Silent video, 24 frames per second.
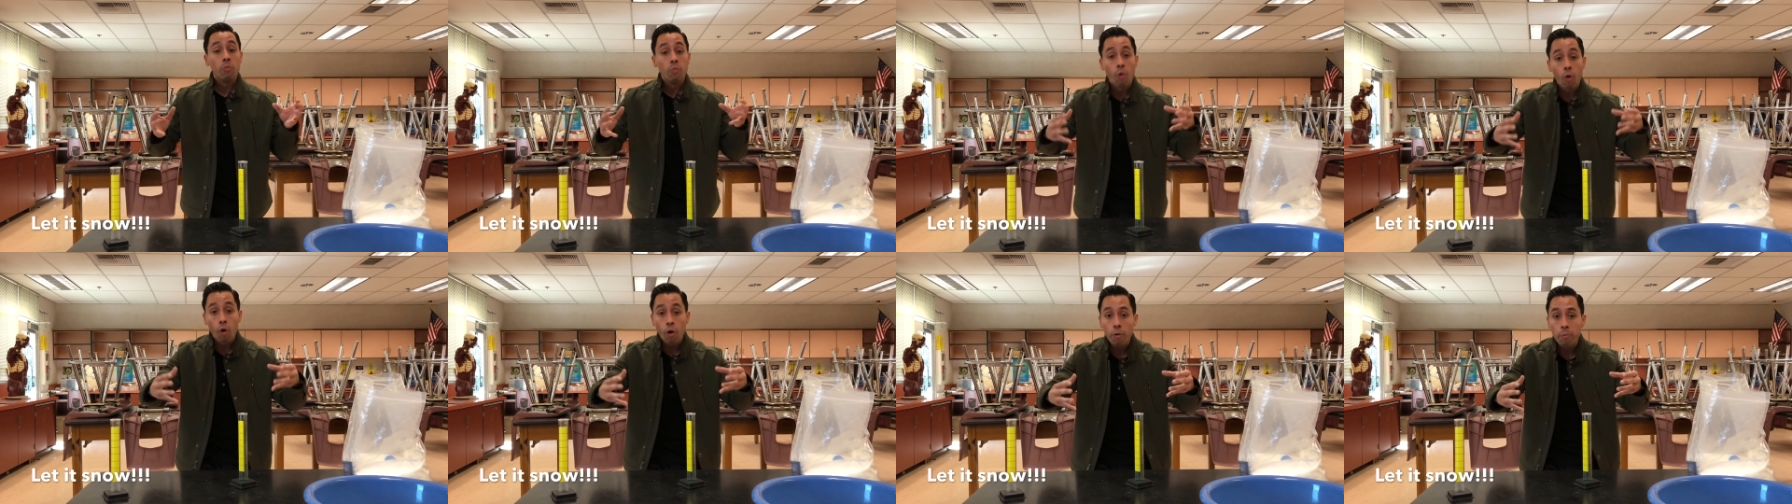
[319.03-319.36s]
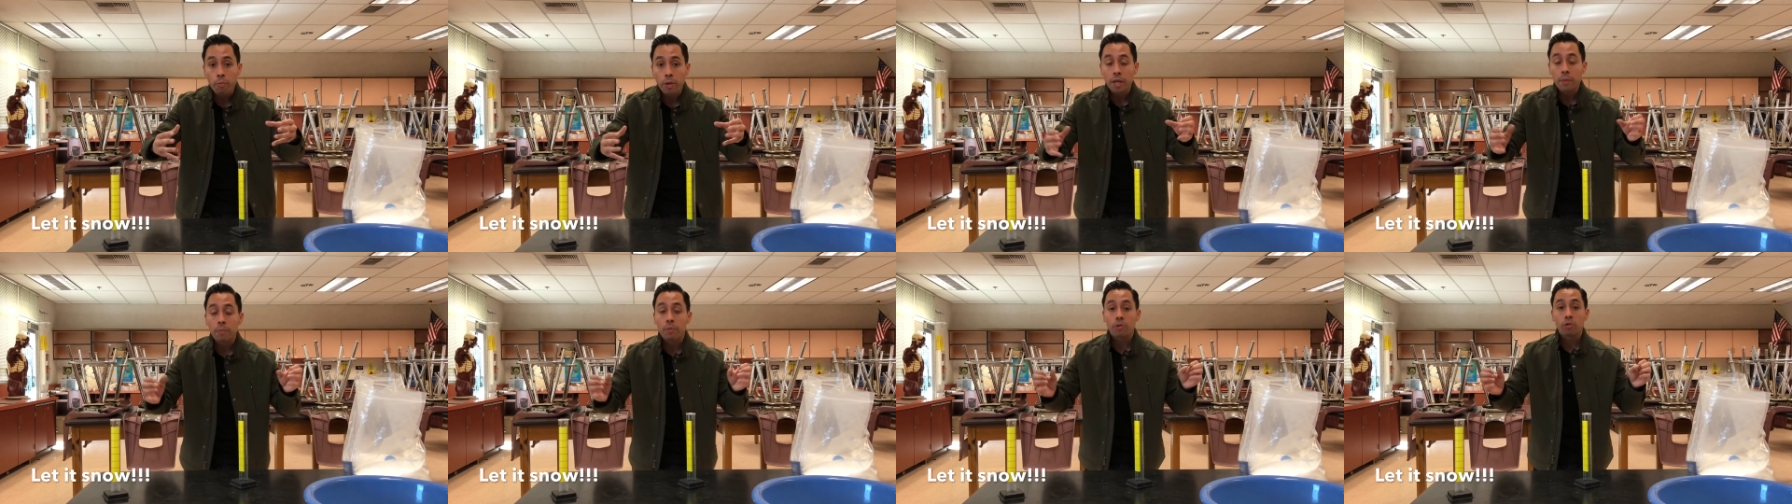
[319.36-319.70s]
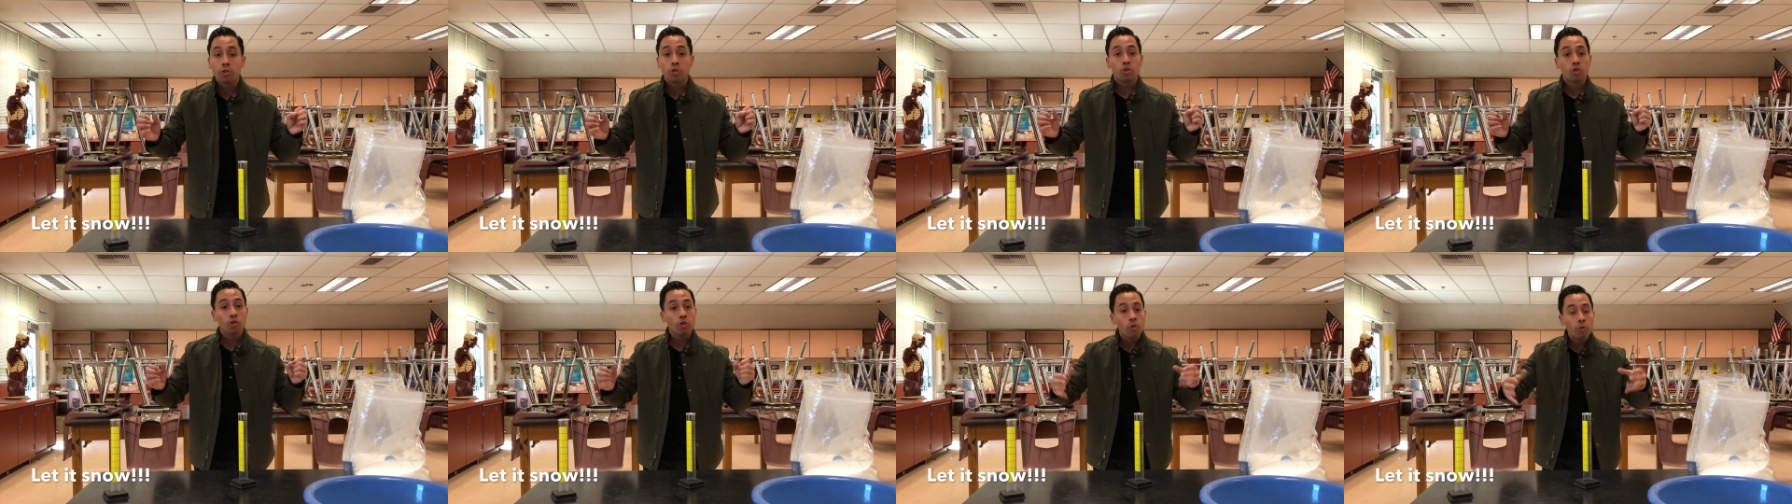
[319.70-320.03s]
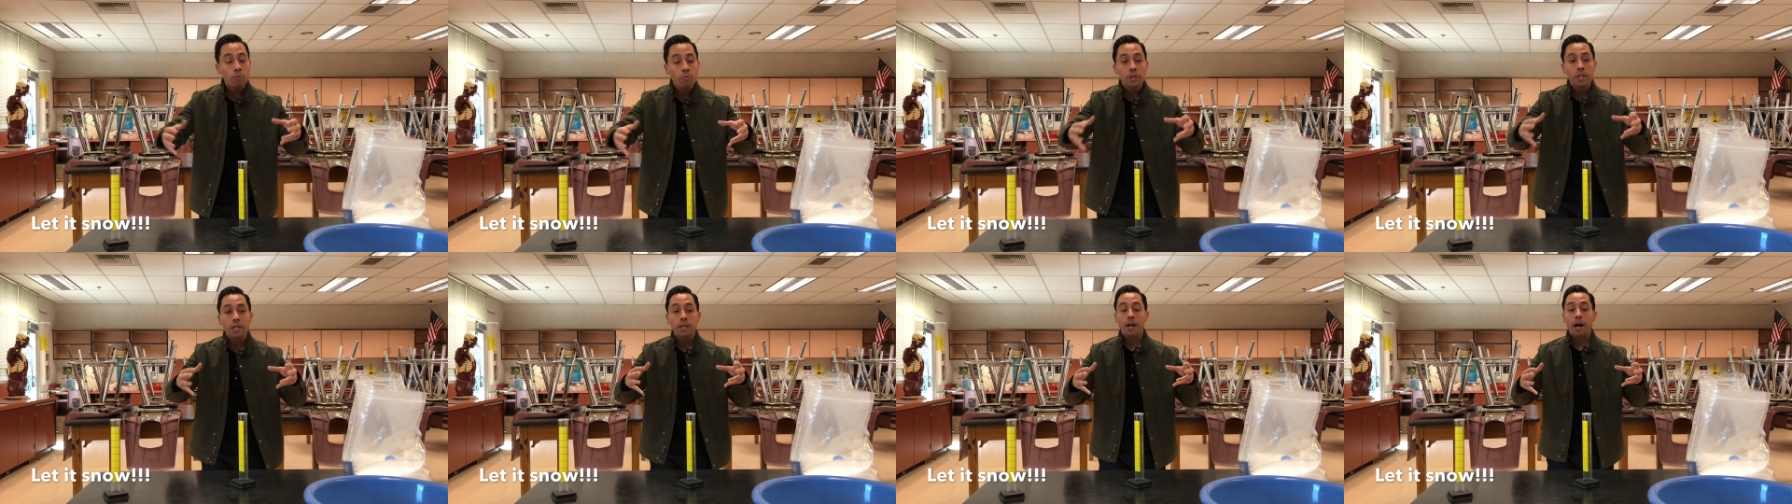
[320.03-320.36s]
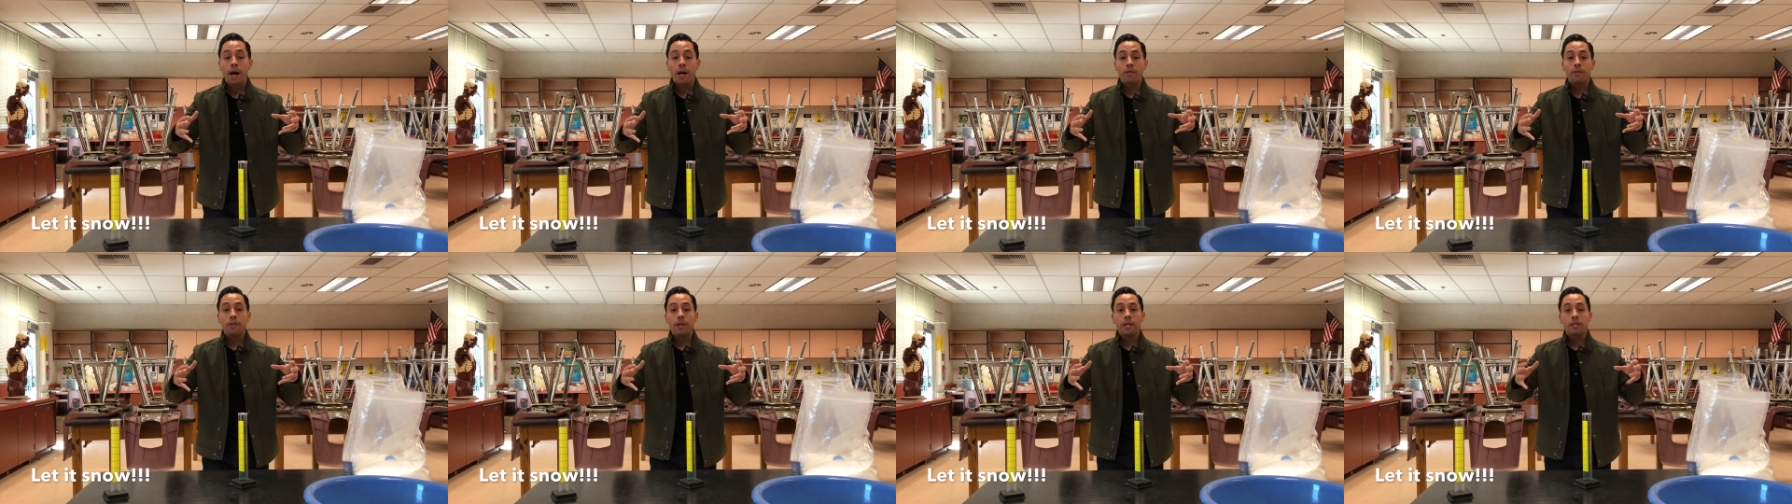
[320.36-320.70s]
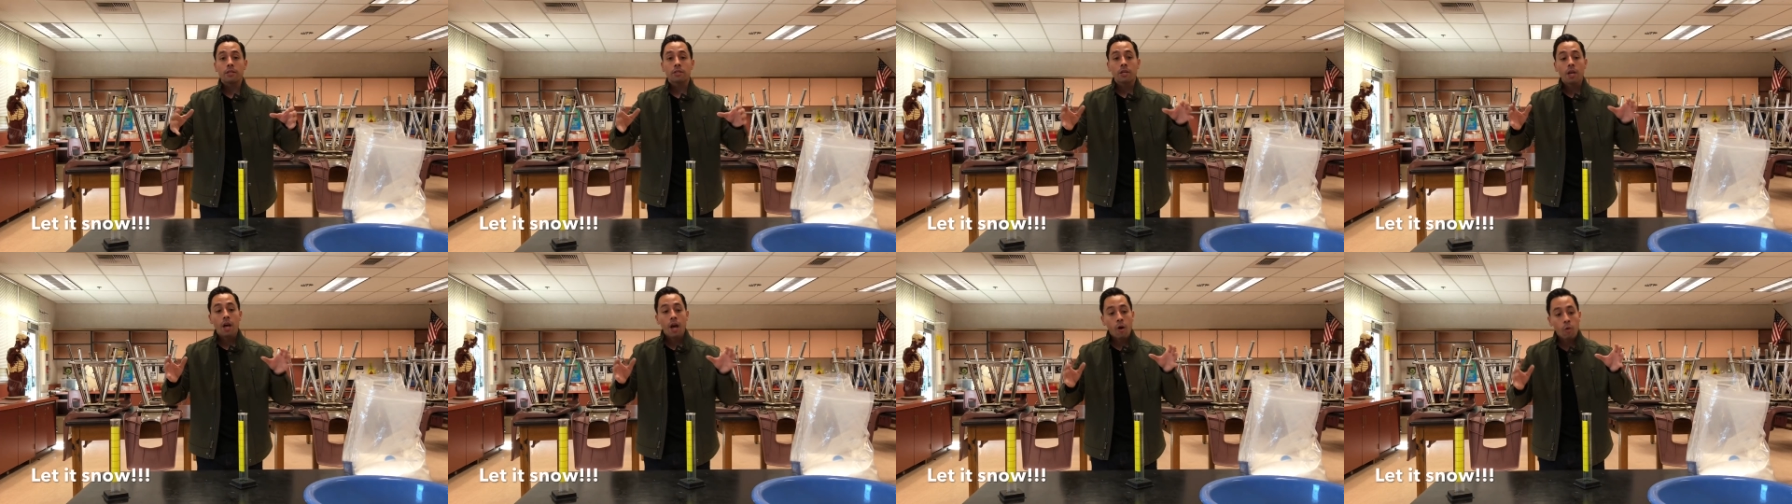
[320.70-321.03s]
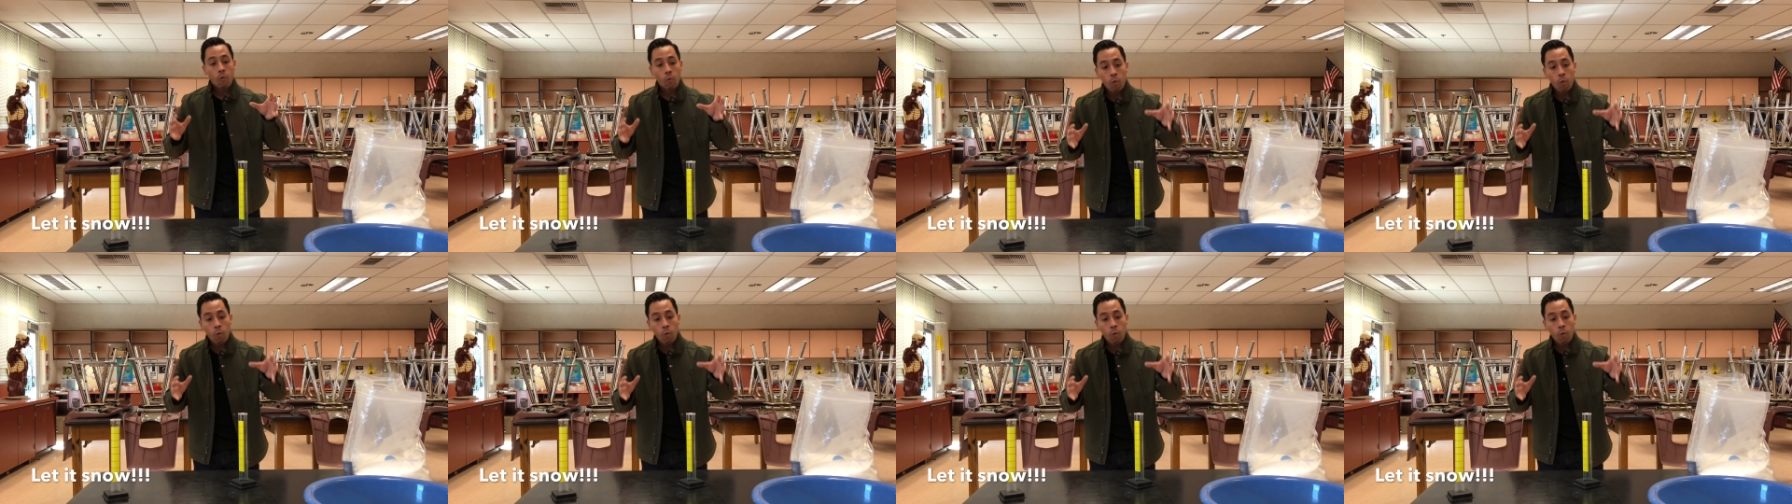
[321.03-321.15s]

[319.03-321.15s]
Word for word: more people zoomed in on this,